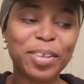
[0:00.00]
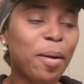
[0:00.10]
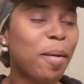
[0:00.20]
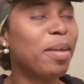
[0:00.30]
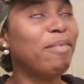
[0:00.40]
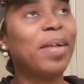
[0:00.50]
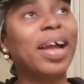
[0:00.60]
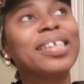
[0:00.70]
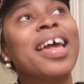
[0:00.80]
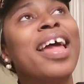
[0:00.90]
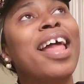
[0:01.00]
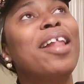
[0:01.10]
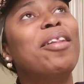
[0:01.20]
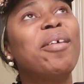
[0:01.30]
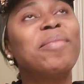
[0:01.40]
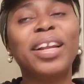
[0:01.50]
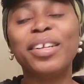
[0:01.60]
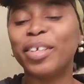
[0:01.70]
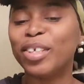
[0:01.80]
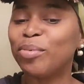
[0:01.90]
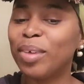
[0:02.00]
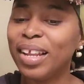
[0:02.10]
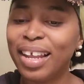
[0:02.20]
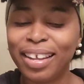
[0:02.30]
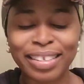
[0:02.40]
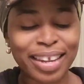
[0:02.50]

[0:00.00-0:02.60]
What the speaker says: You know, in fact, Love Island Australia,